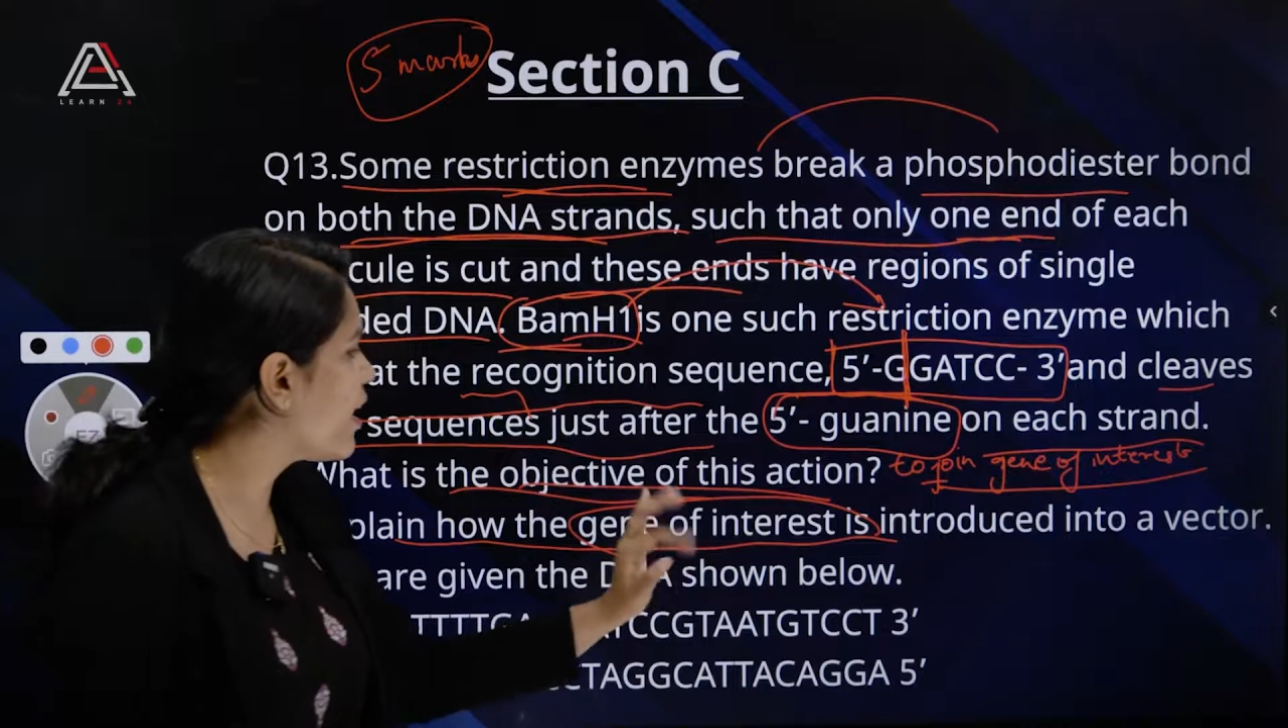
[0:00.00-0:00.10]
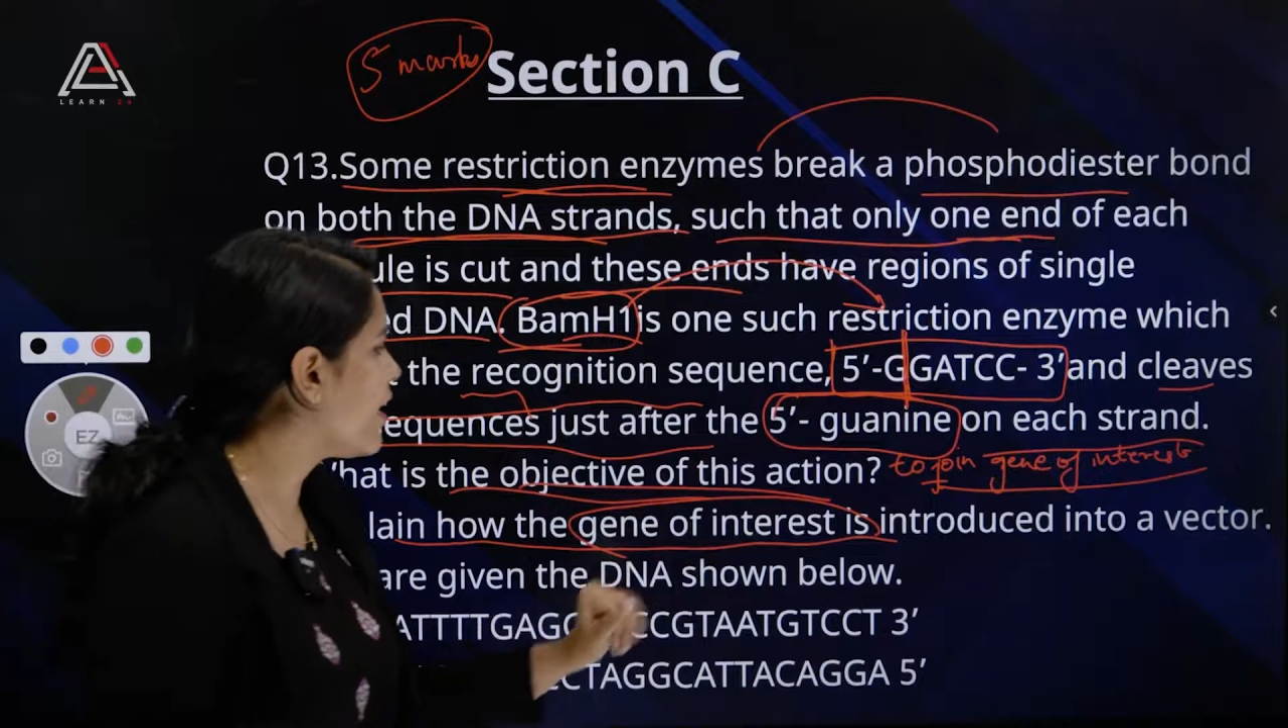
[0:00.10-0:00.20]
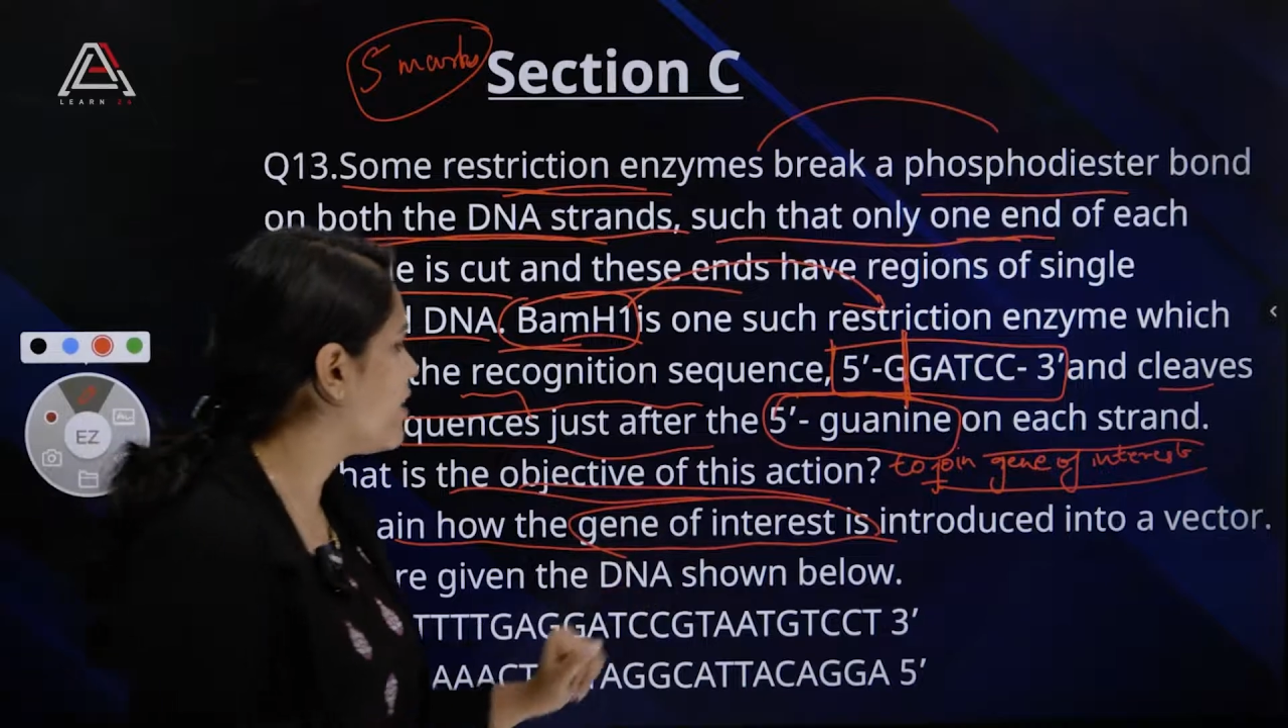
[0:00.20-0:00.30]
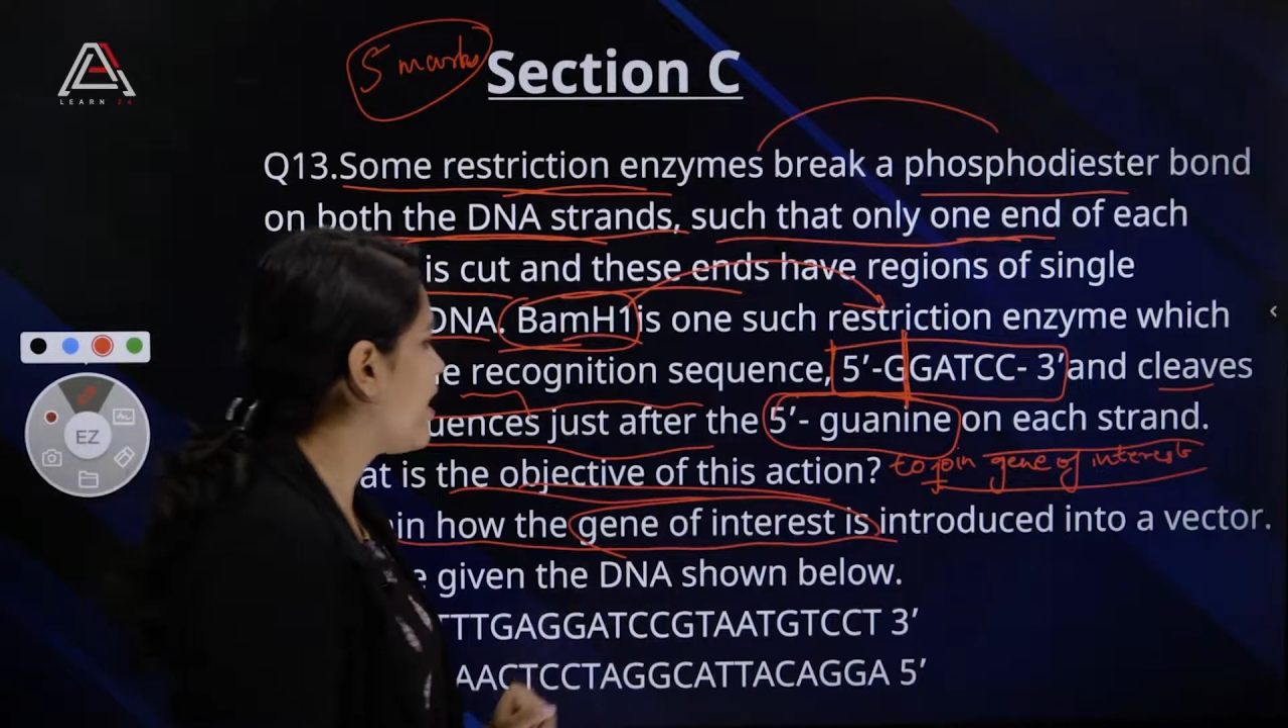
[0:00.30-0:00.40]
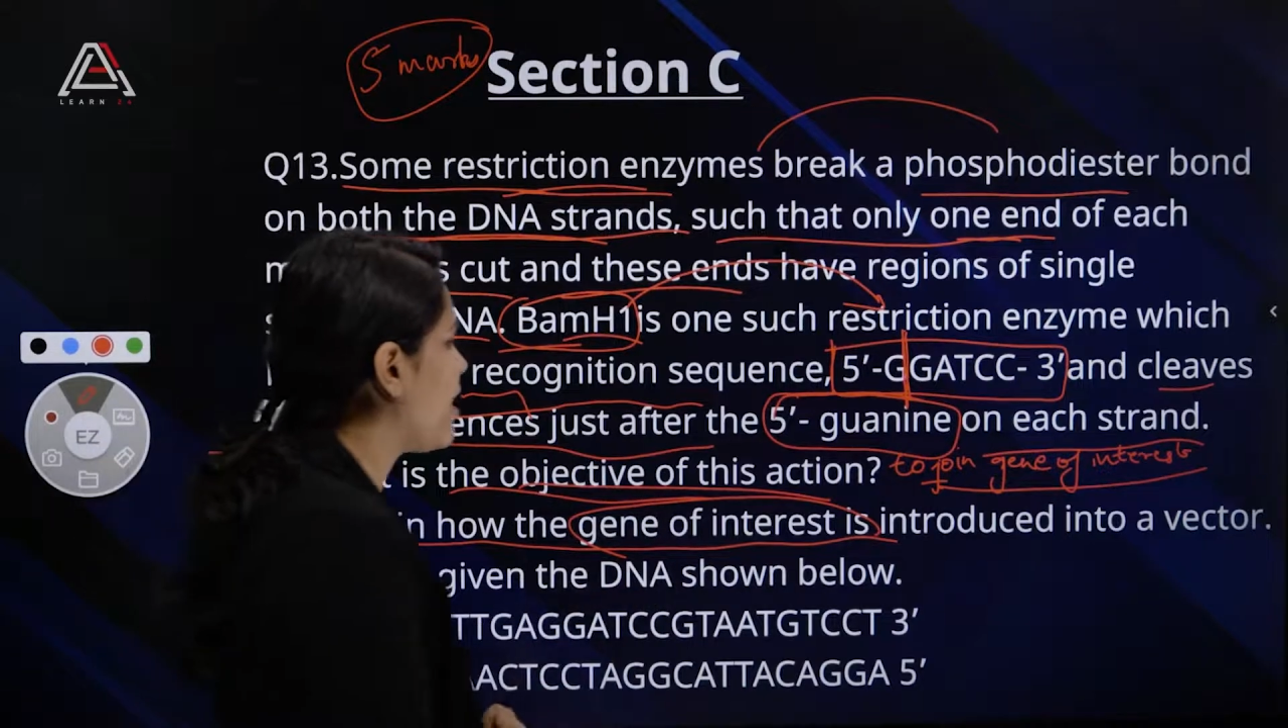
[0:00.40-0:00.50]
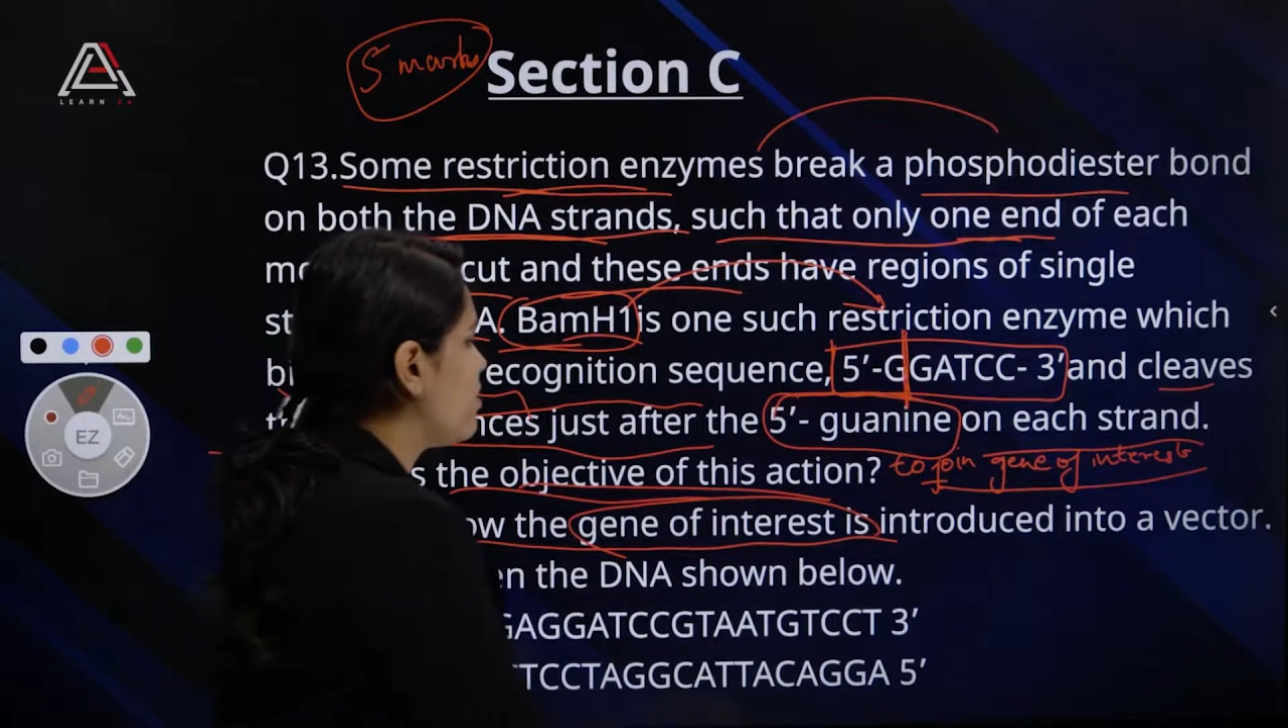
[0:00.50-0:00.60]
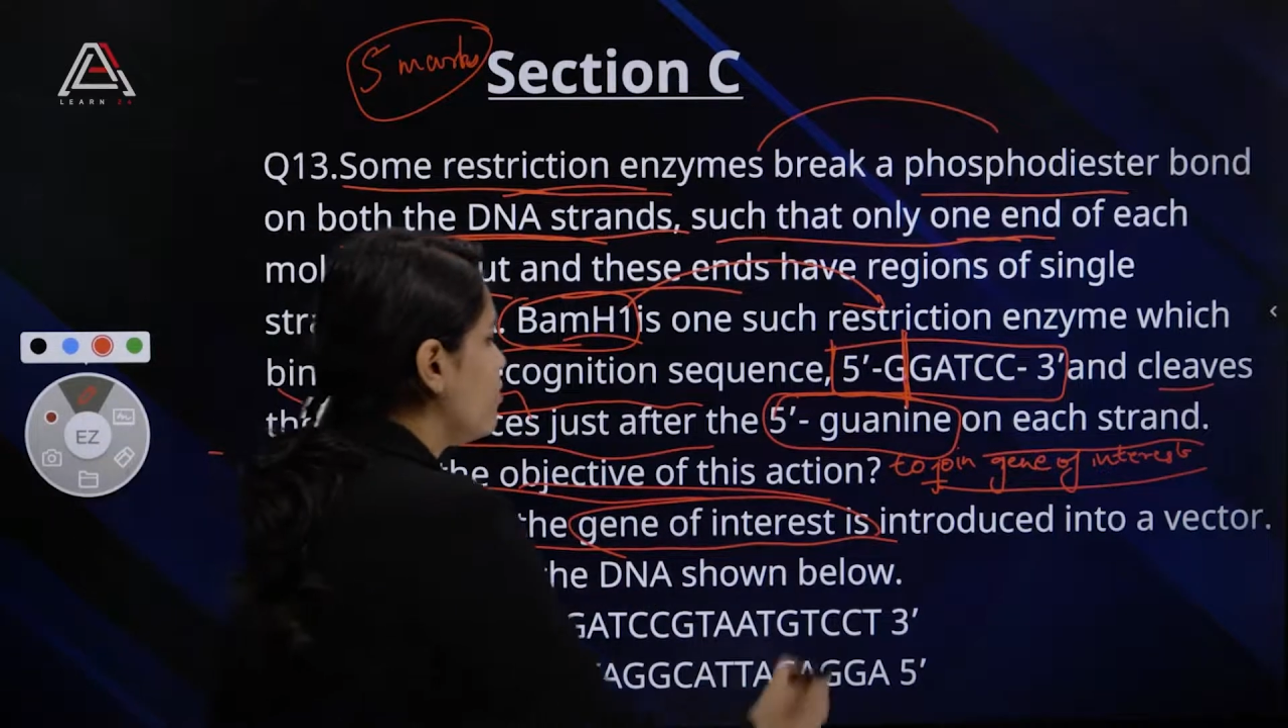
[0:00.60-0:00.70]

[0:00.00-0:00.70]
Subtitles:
like that